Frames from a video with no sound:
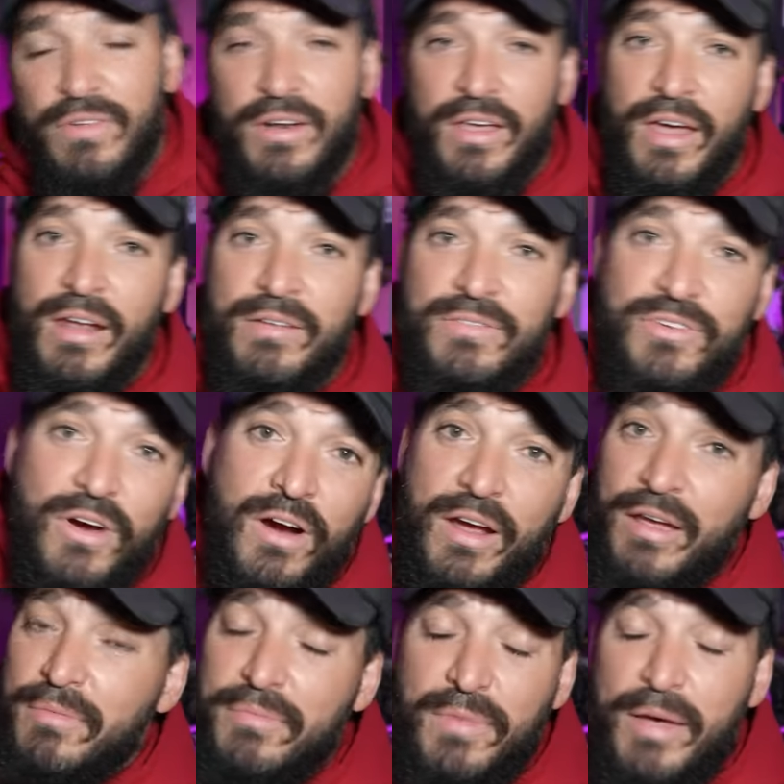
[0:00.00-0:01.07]
And again,
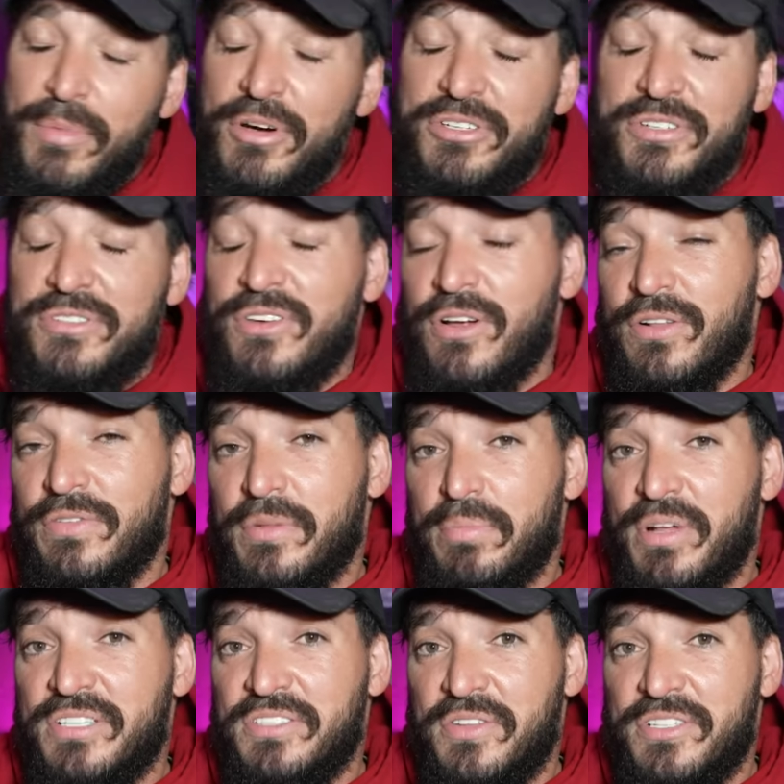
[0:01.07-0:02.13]
sorry, my emotions are all over the
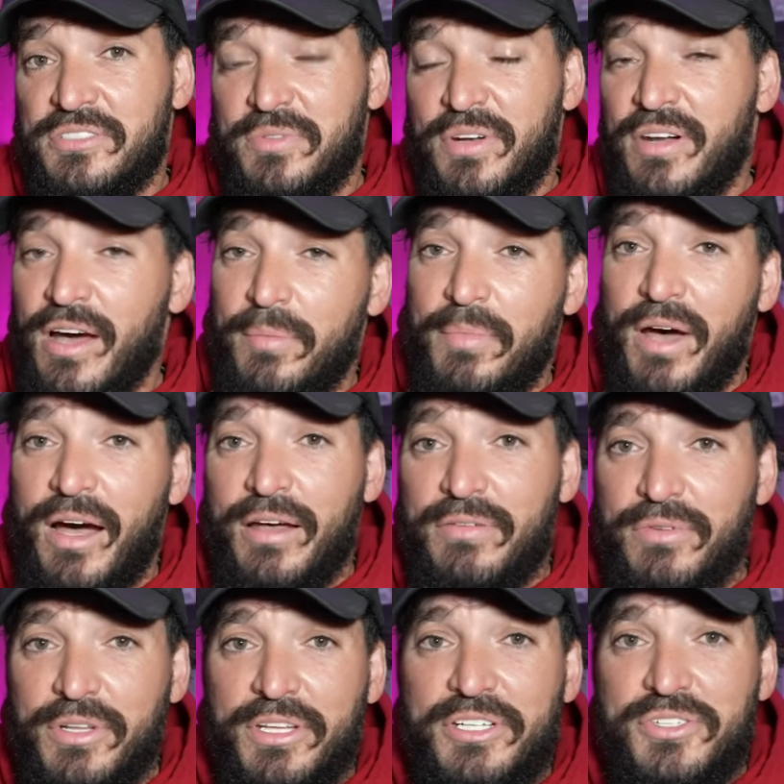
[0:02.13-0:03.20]
place on this one. I'm not
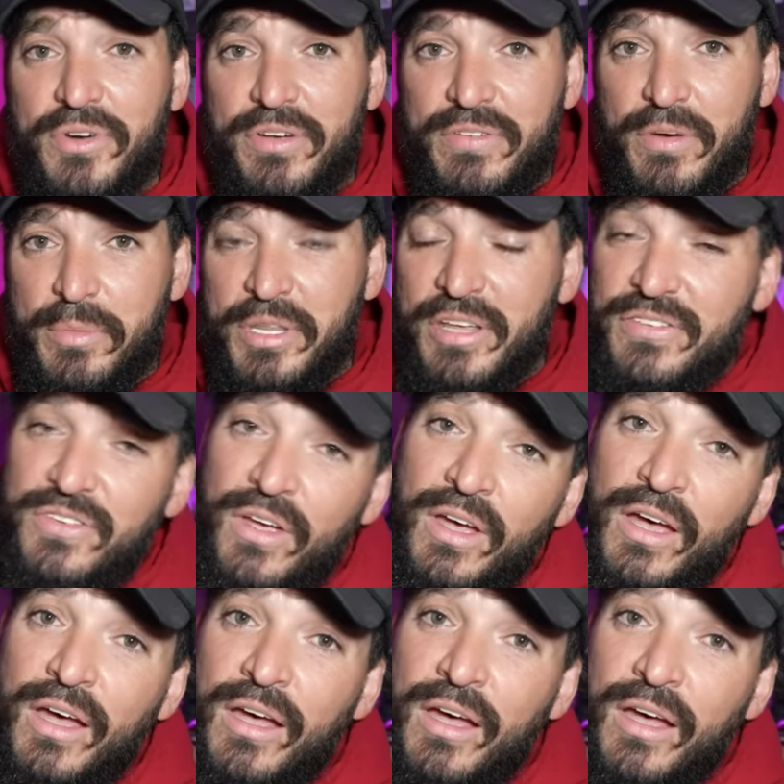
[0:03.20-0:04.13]
really enjoying filming this.